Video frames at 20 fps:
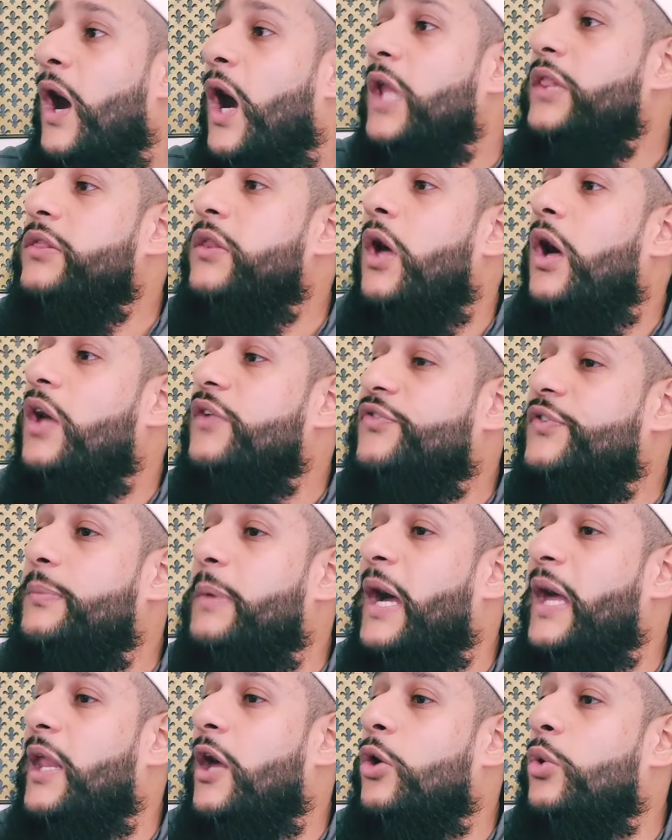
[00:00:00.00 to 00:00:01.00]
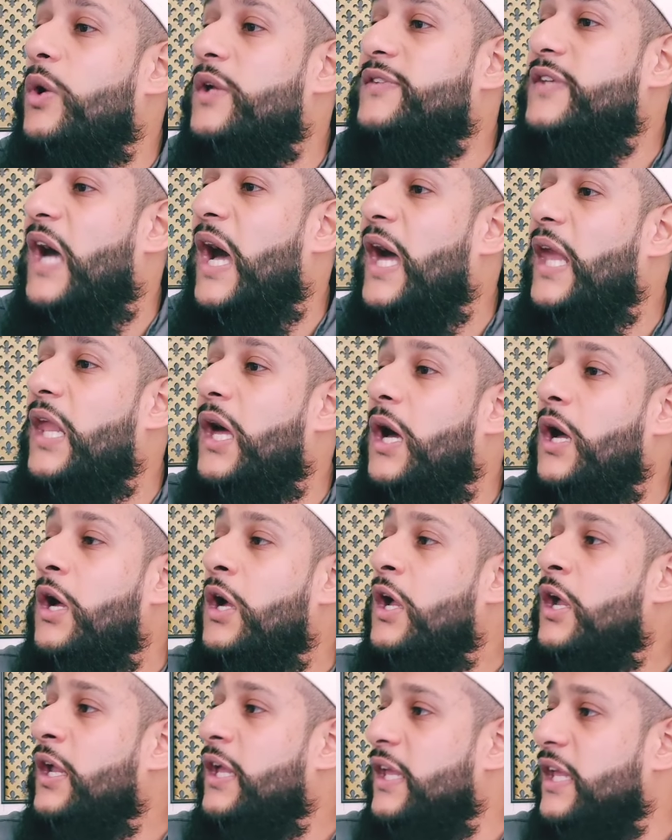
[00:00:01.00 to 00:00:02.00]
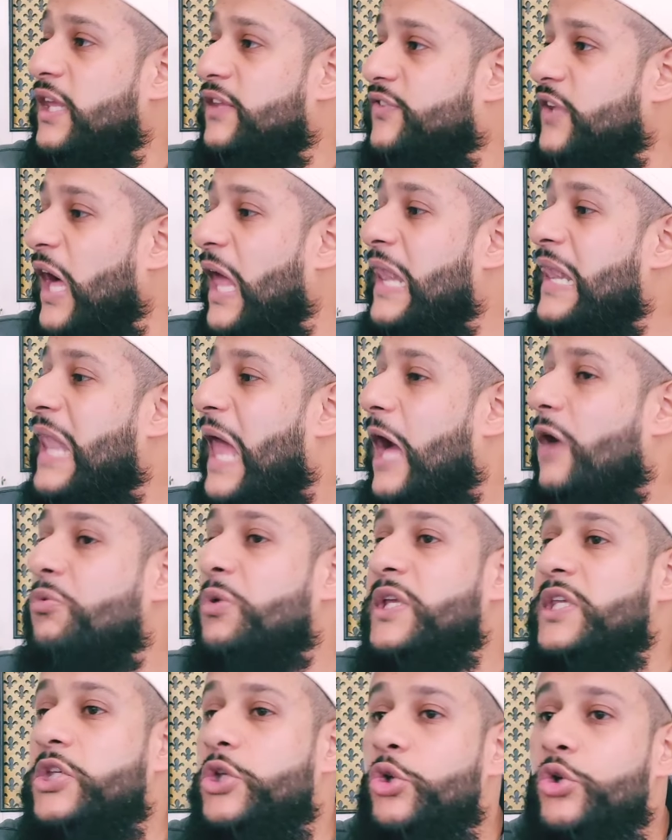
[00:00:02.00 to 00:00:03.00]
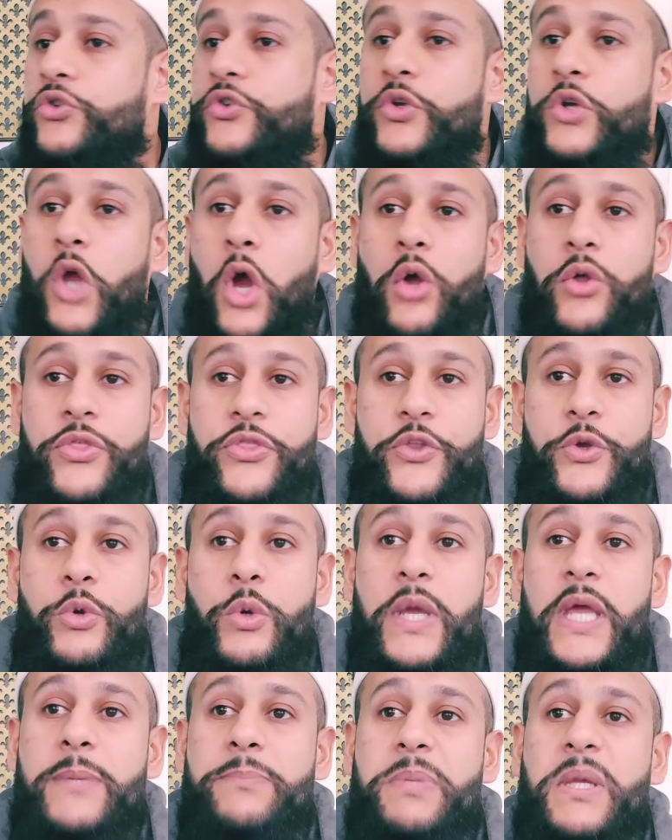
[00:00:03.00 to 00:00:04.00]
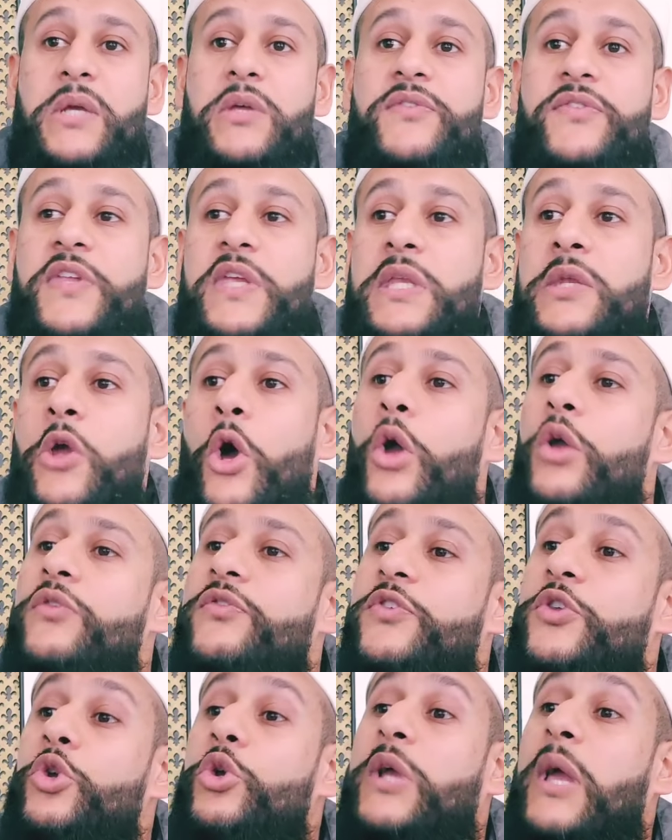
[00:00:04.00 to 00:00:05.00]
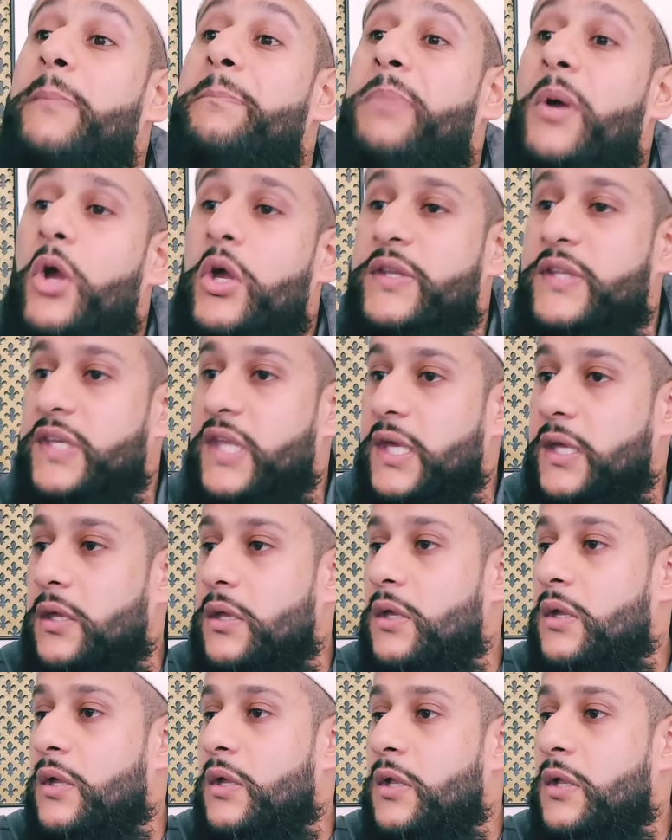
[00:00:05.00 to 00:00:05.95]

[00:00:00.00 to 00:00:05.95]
Allah subhanahu wa ta'ala is allowing you to go through it because he knows you can burden it.